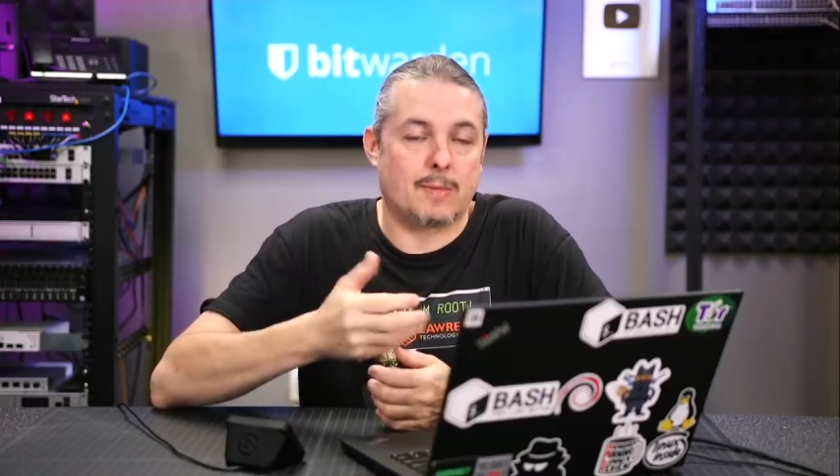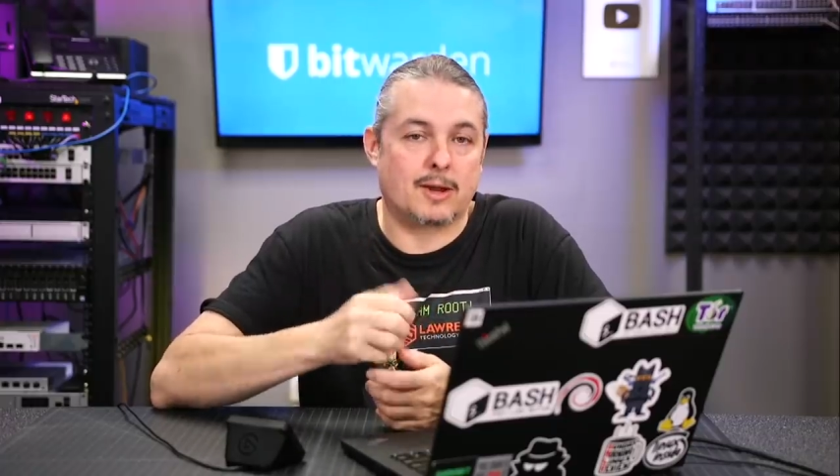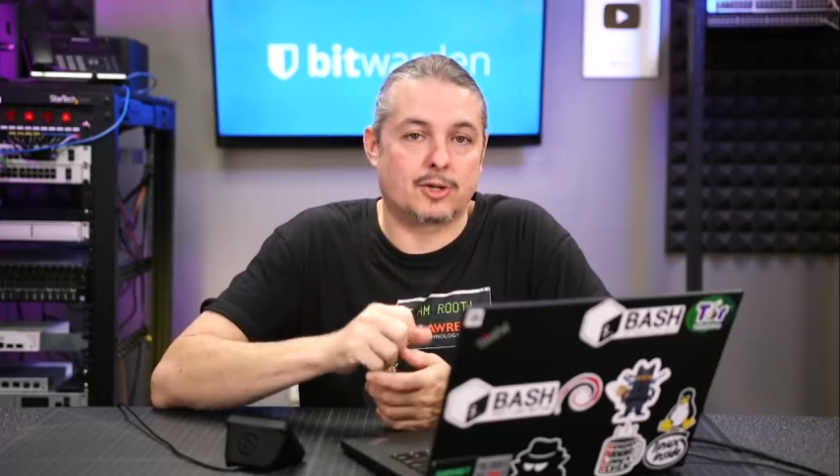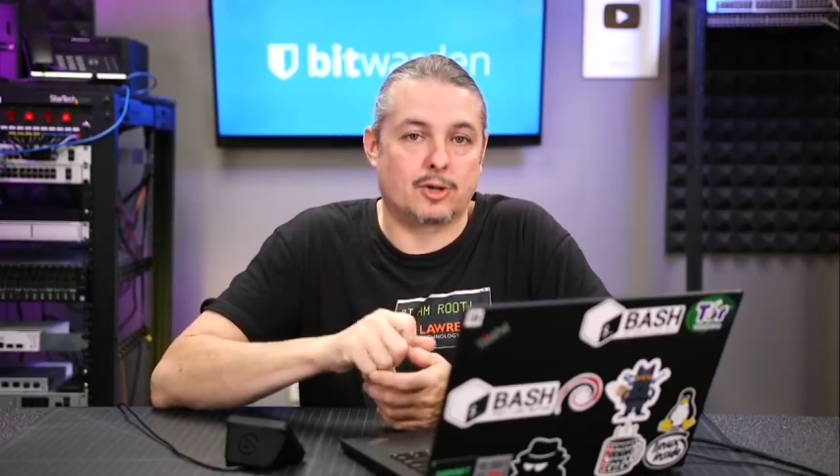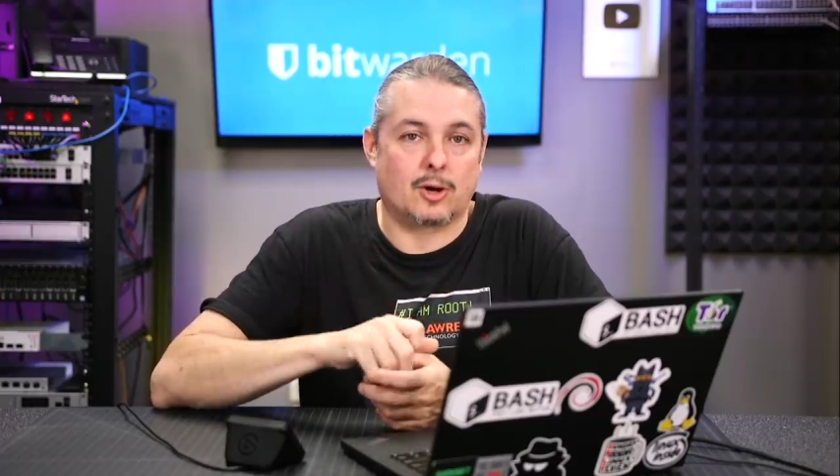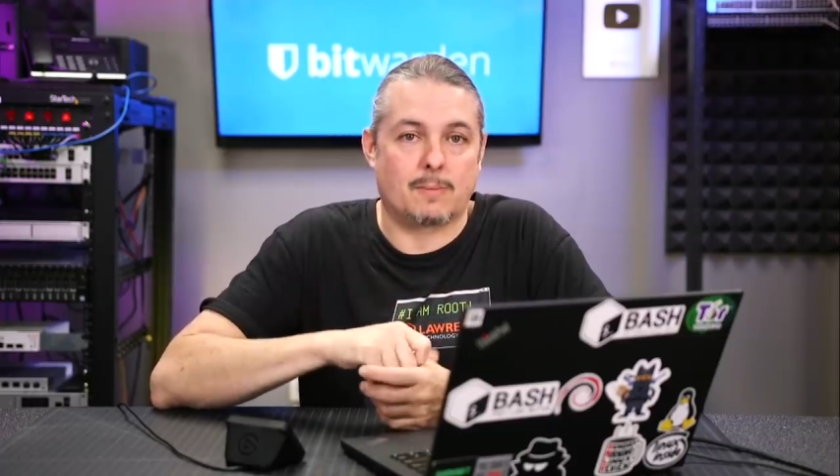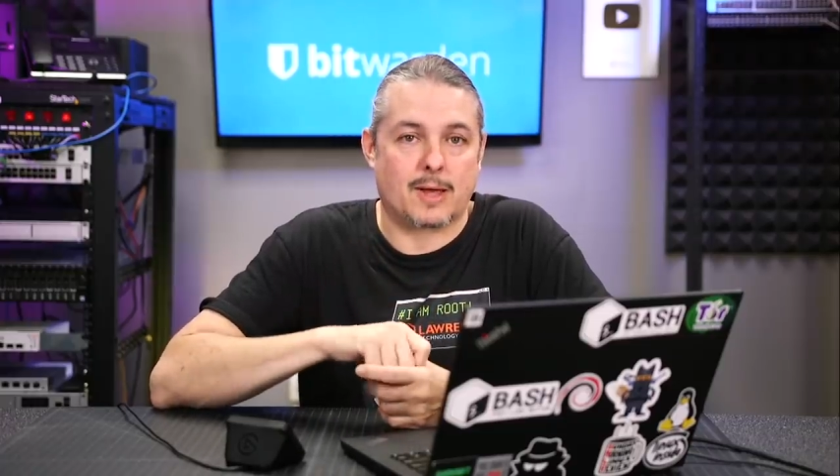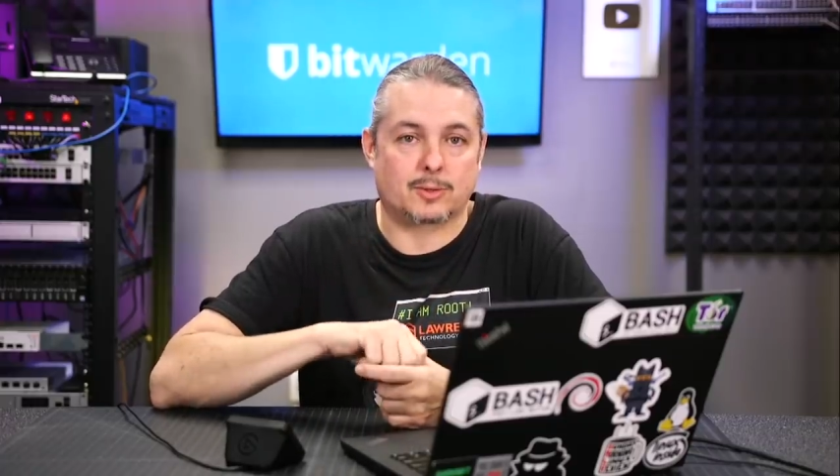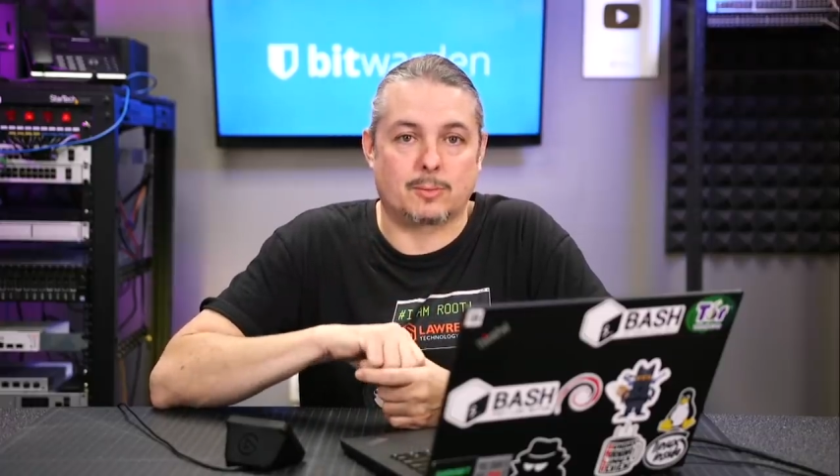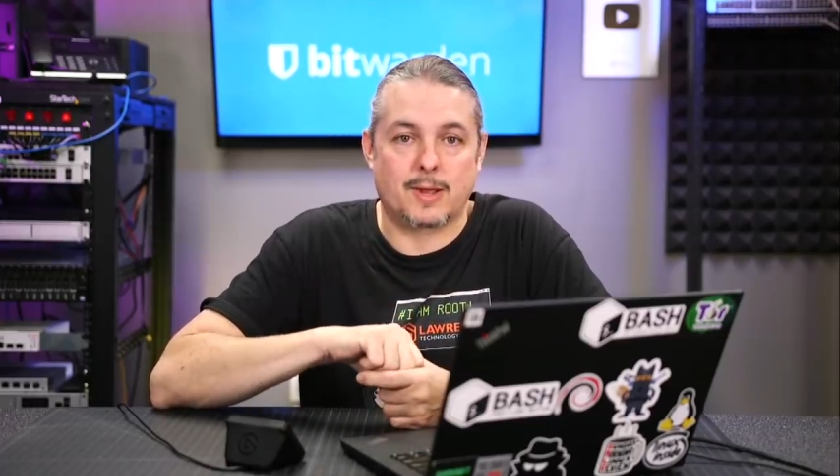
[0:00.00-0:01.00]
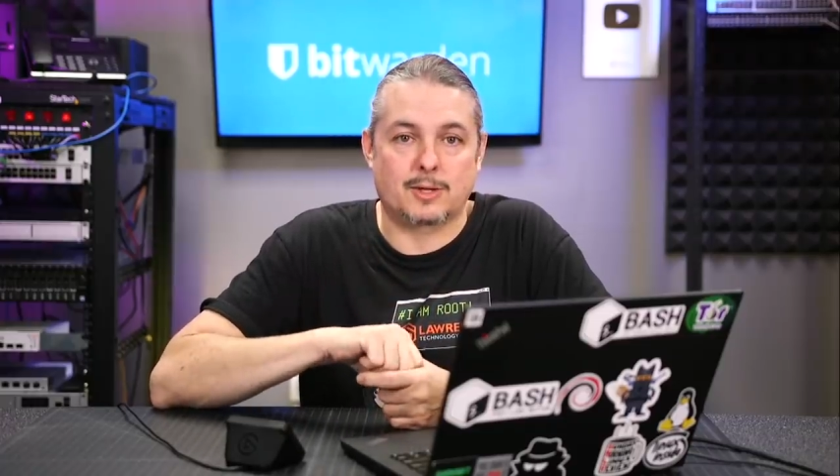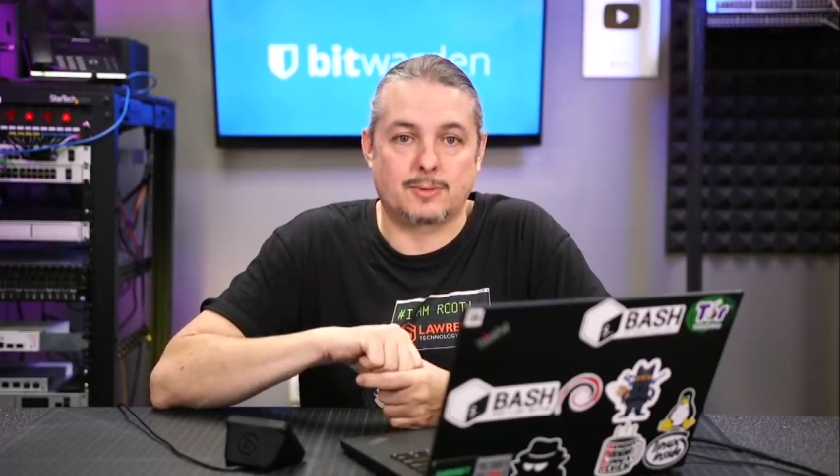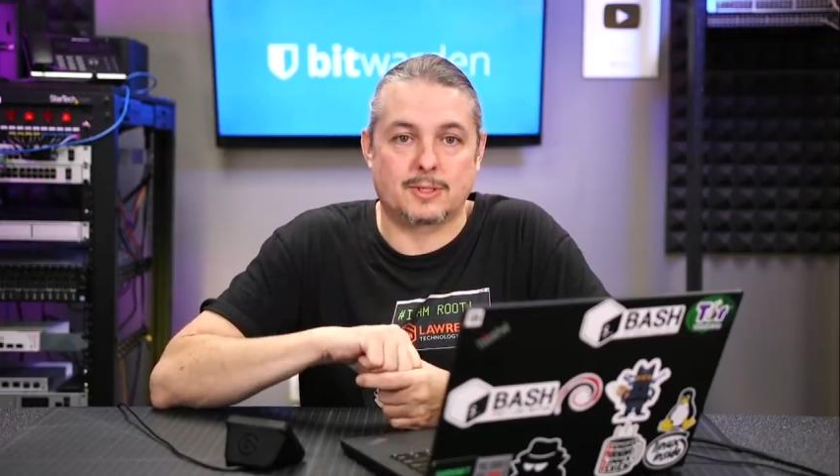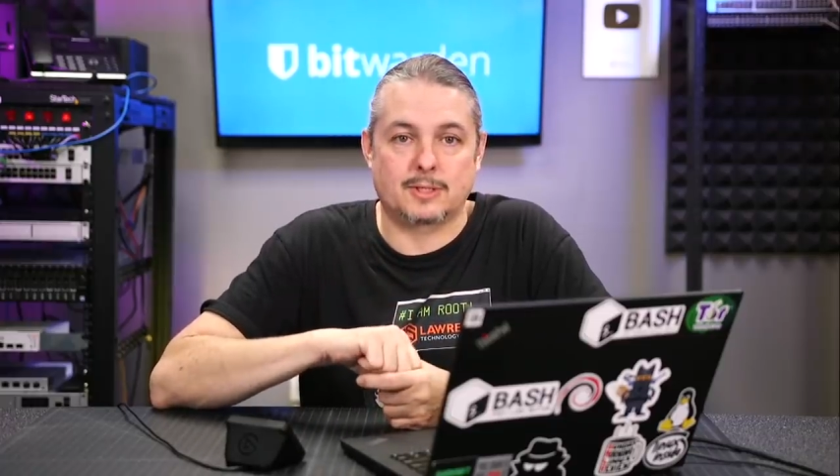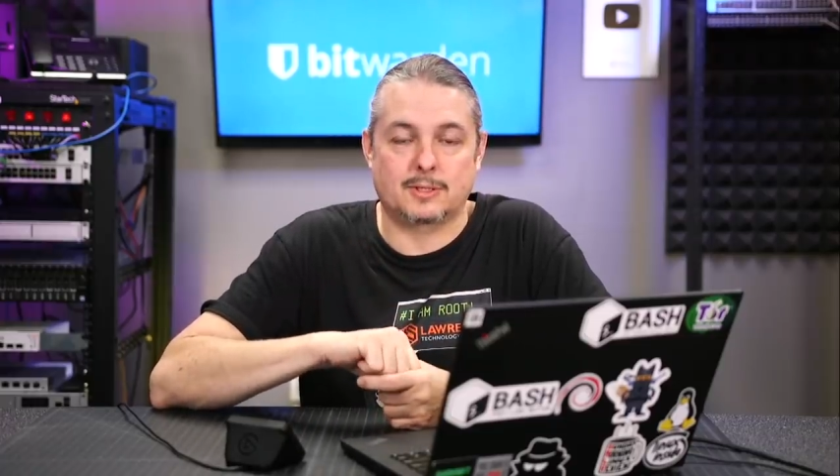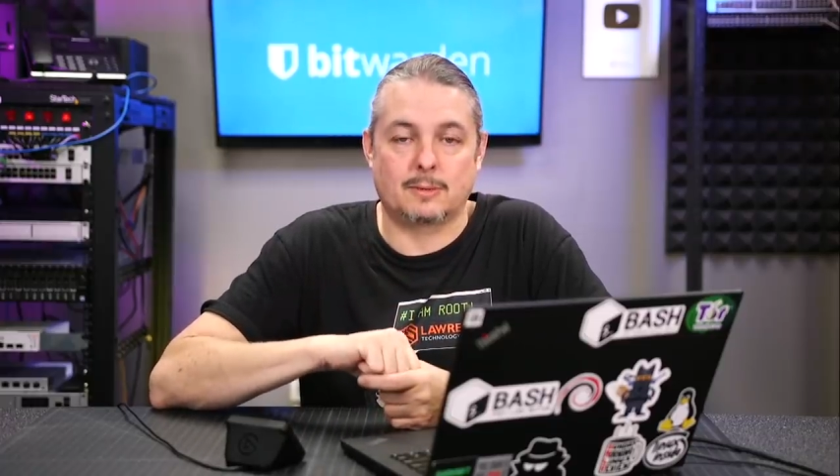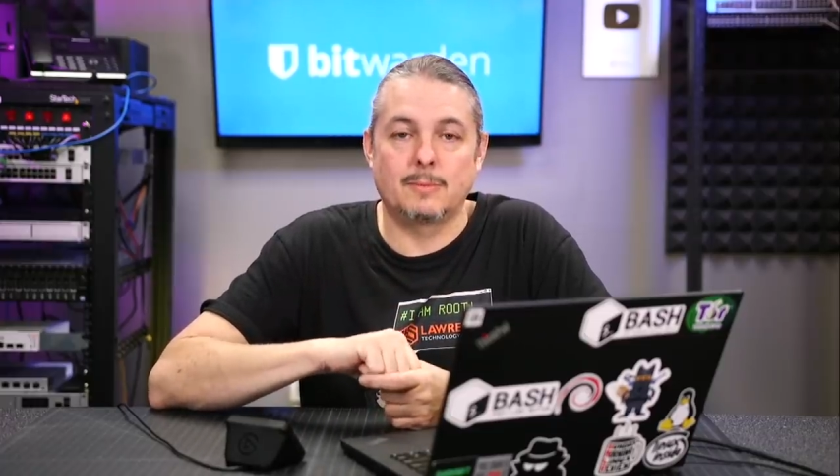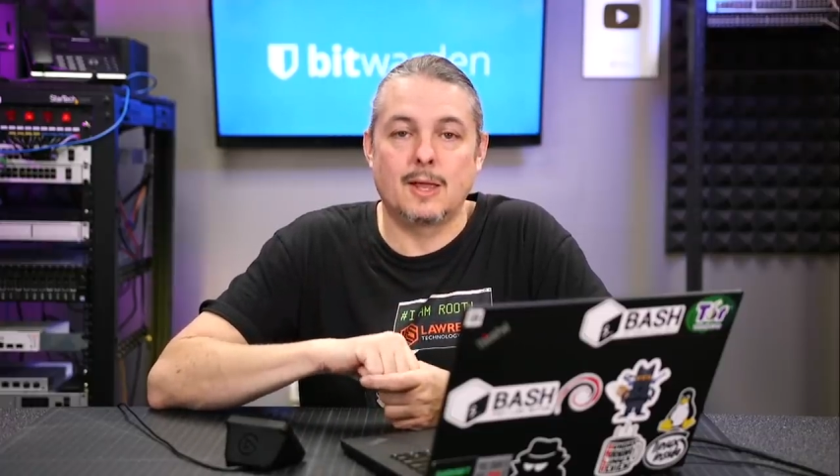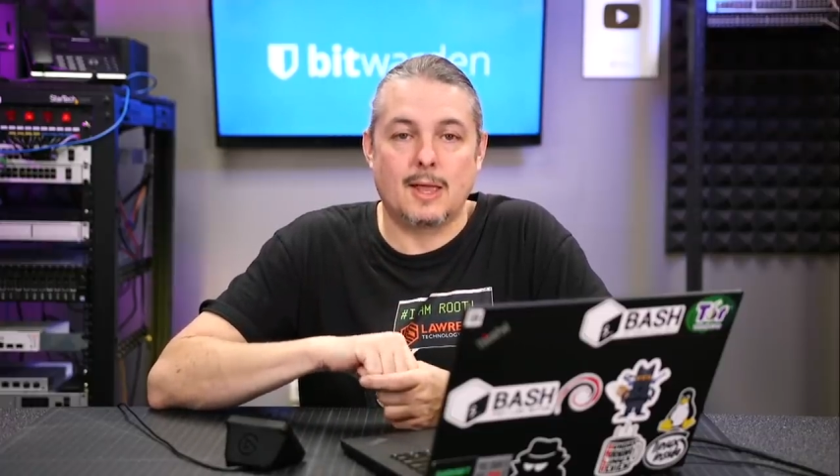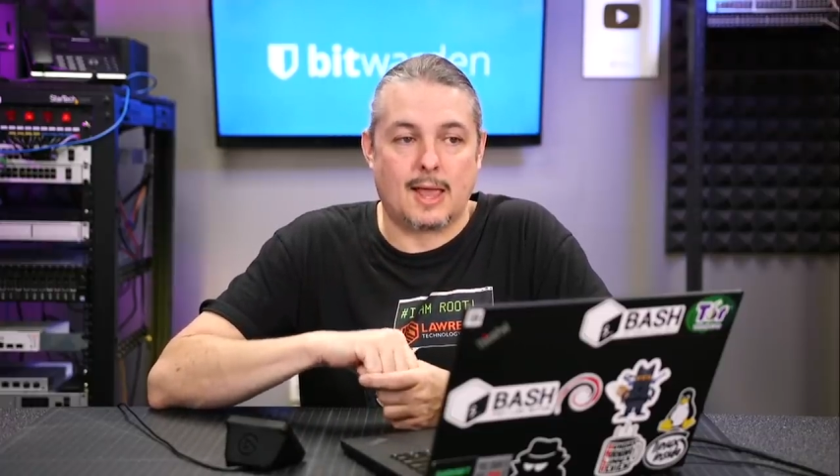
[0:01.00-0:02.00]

manager and a password management system.